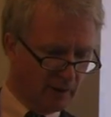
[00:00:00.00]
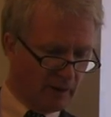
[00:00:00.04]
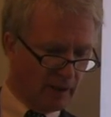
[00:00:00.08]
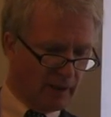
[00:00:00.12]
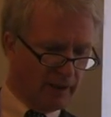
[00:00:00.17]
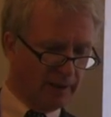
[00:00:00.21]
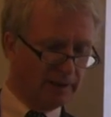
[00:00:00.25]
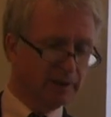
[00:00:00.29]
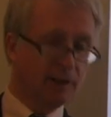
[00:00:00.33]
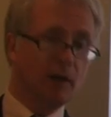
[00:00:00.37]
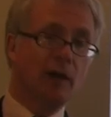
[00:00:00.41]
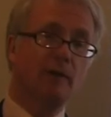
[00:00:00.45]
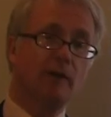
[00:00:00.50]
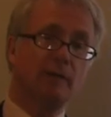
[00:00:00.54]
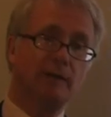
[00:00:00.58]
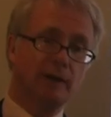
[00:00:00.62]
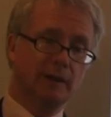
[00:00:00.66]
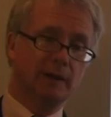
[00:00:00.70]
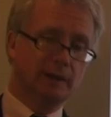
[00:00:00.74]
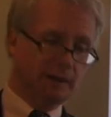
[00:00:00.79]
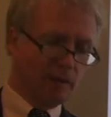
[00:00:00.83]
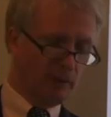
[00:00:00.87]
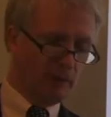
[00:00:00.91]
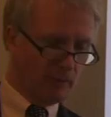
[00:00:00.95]
it's
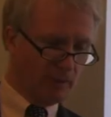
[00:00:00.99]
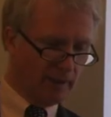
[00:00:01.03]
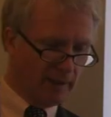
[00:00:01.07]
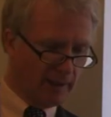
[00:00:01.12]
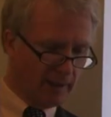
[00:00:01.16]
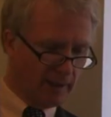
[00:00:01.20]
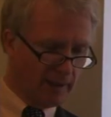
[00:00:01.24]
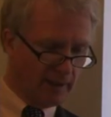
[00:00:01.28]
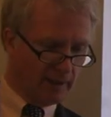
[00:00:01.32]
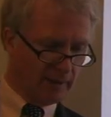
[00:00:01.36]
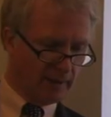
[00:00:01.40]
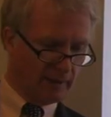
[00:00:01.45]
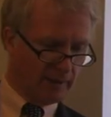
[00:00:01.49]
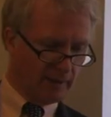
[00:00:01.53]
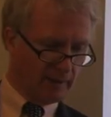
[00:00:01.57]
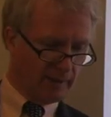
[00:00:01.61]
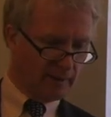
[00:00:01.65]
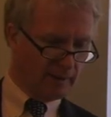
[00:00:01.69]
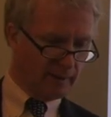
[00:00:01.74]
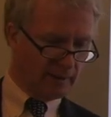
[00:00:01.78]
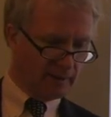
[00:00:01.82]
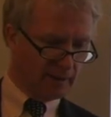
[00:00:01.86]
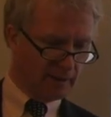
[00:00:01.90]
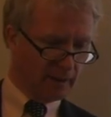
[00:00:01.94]
obvious that we need
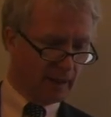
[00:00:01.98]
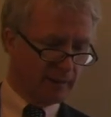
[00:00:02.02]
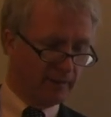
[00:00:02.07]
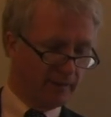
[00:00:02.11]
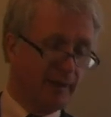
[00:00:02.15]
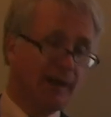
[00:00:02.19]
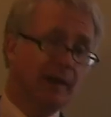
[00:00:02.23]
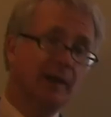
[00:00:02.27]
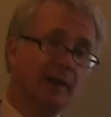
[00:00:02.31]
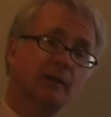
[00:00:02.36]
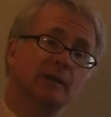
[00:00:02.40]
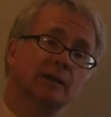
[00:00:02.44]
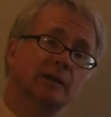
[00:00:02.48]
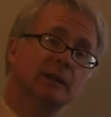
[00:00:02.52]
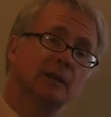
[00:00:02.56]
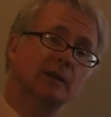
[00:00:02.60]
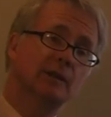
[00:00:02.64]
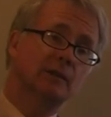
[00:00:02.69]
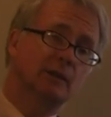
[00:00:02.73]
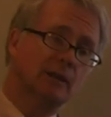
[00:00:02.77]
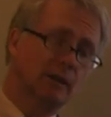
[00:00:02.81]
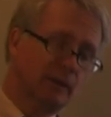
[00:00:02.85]
to have an ecocentric